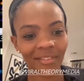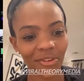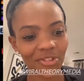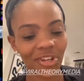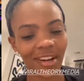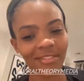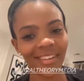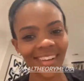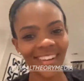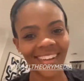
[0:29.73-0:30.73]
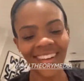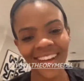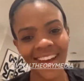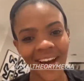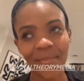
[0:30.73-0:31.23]
First off,
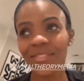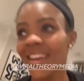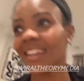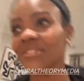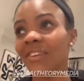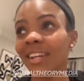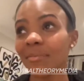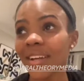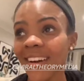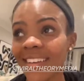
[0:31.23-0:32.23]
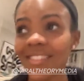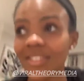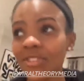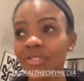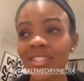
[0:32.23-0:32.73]
I'm saying it's funny because
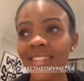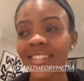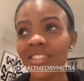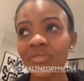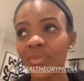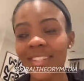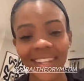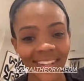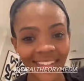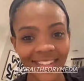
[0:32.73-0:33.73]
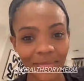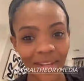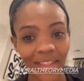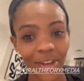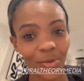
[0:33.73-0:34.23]
it's just ridiculous to
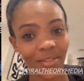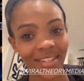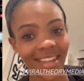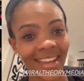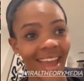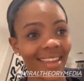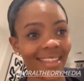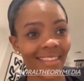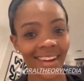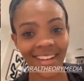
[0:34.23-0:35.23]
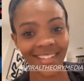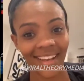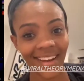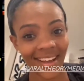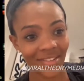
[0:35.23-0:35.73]
me that you even take anything that I
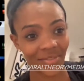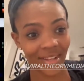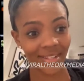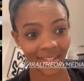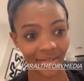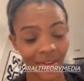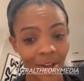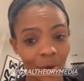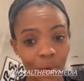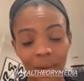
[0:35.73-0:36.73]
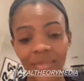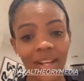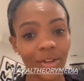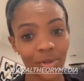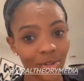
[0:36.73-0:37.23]
said as offensive when I'm
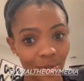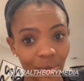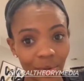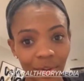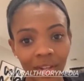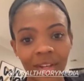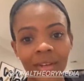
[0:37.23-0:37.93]
telling you the truth.